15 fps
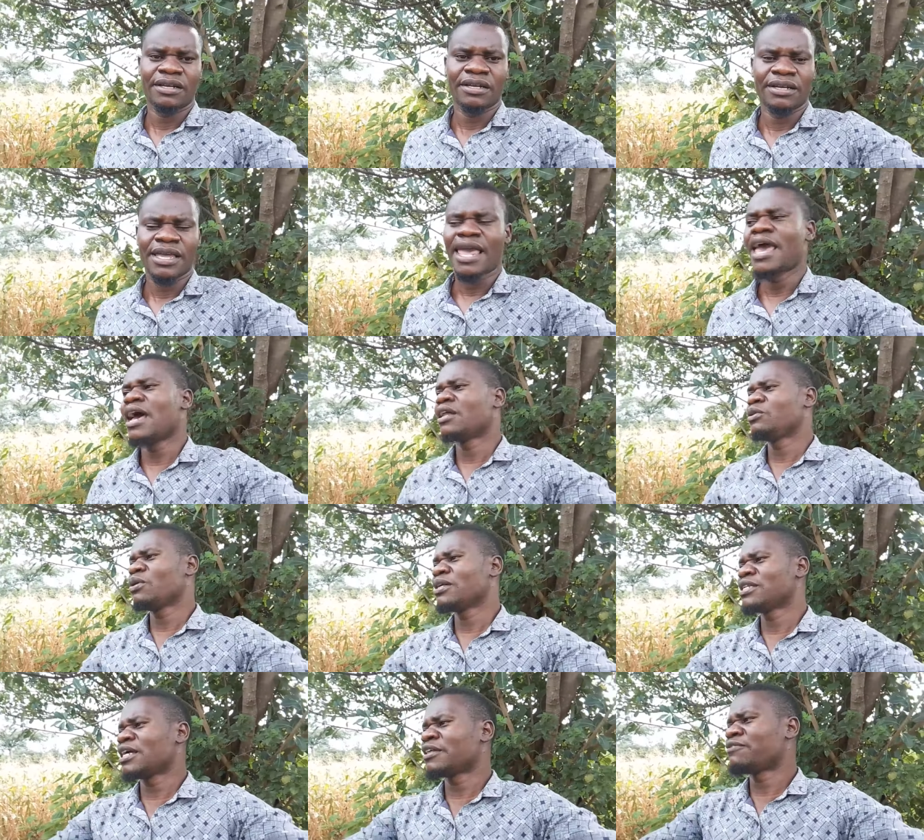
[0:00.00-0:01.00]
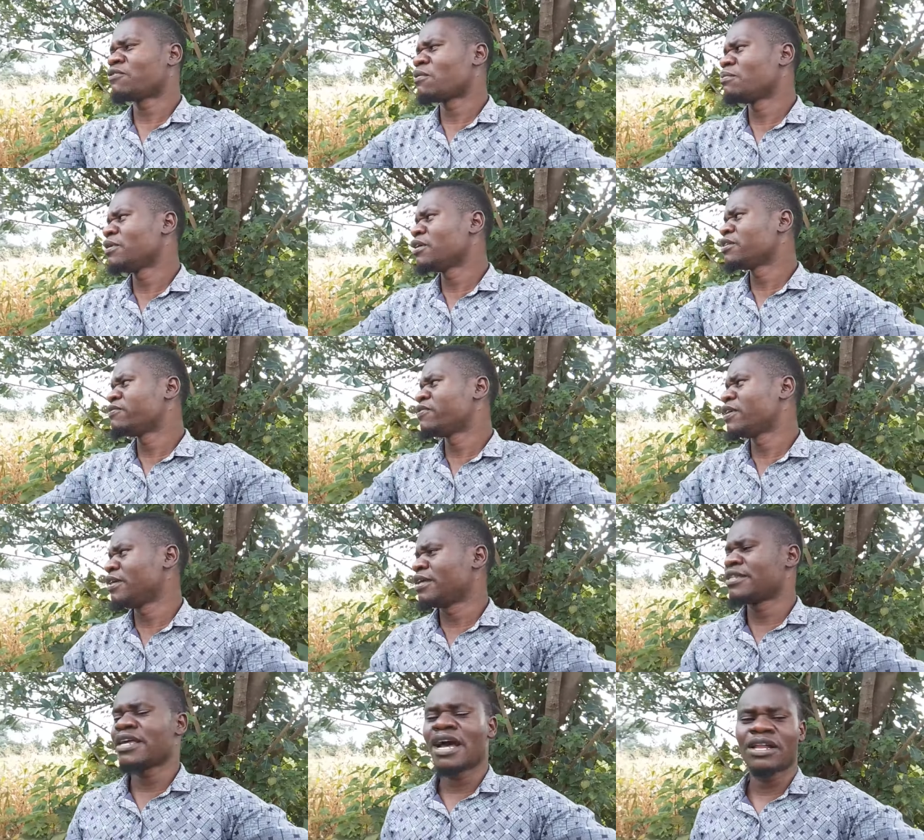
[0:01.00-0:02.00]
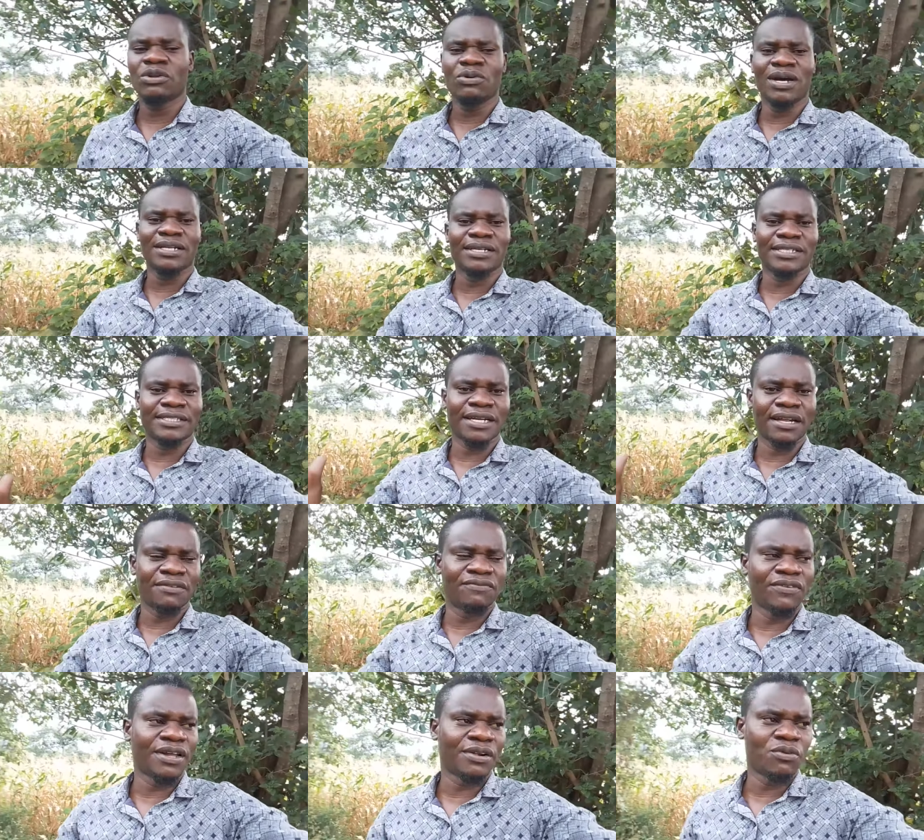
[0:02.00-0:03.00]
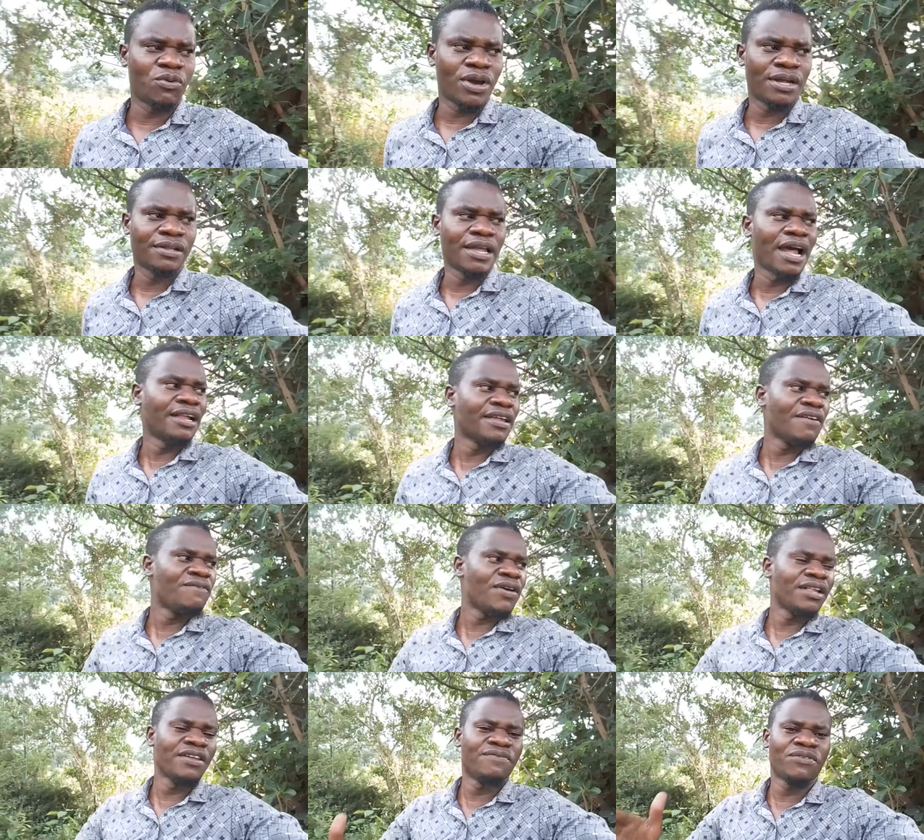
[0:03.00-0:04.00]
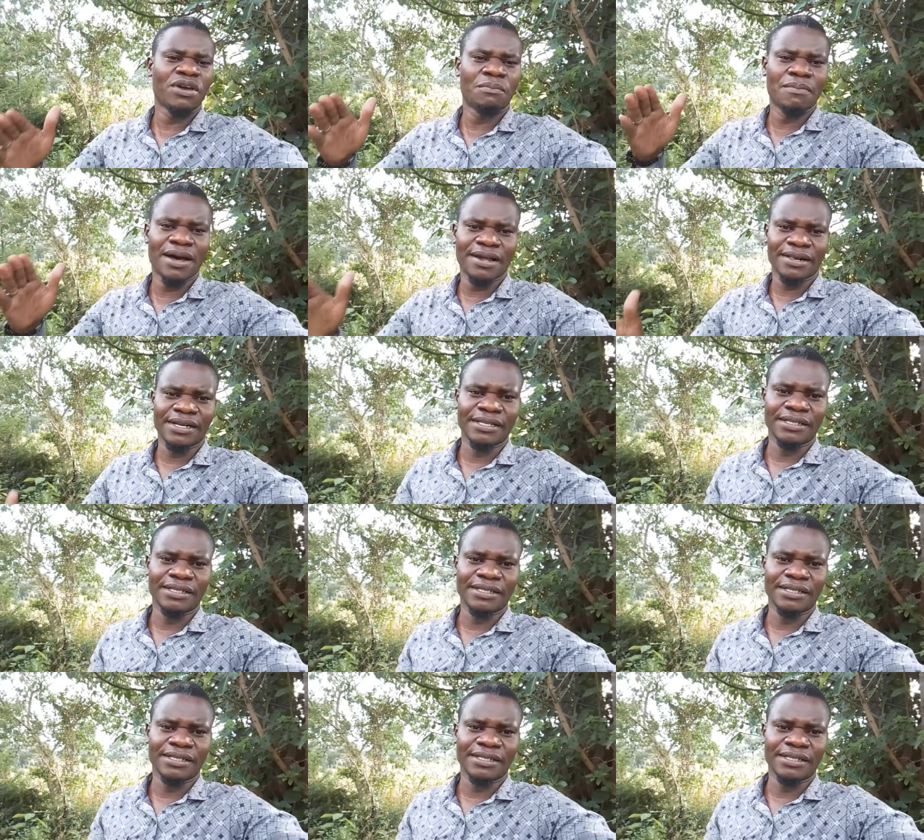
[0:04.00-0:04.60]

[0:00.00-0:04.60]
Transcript: And you're just from this village, and you understand very well. And even if you're married,